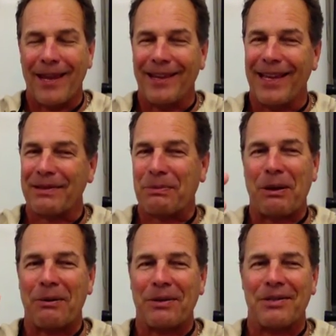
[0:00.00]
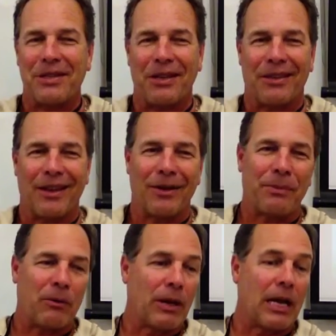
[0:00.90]
That's probably gene
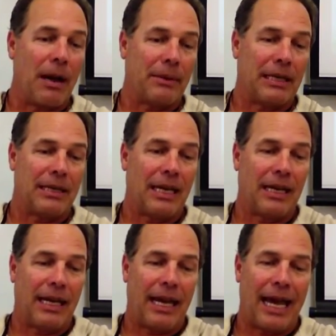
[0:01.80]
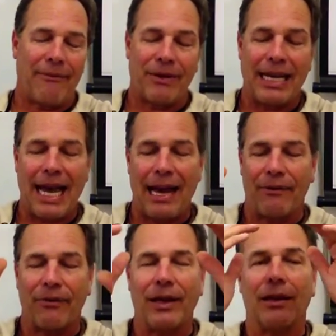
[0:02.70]
therapy. Recombinant DNA, I've got a
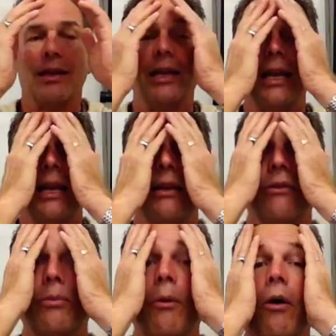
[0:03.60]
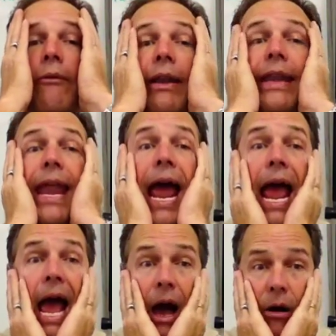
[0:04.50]
feeling, is more of a
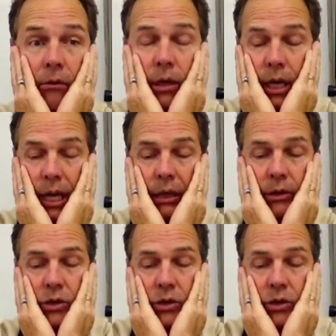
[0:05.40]
noun, and this